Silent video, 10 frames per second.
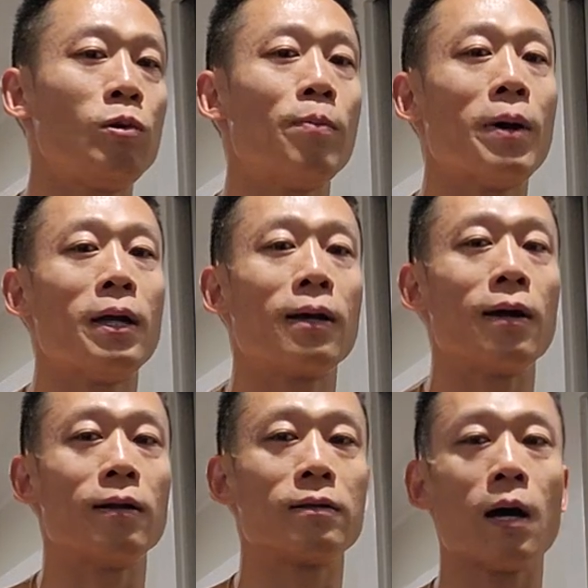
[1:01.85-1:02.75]
too, depending
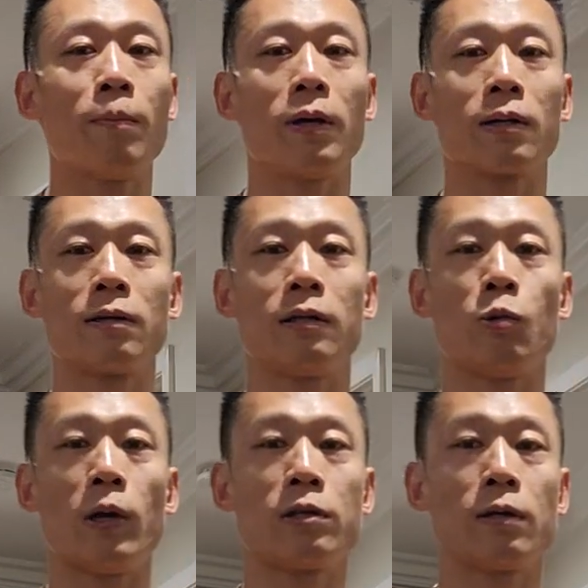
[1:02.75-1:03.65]
on the topic
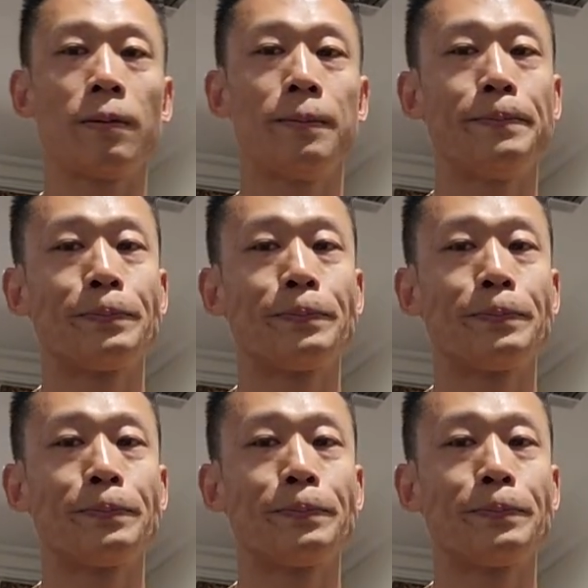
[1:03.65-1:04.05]
situation.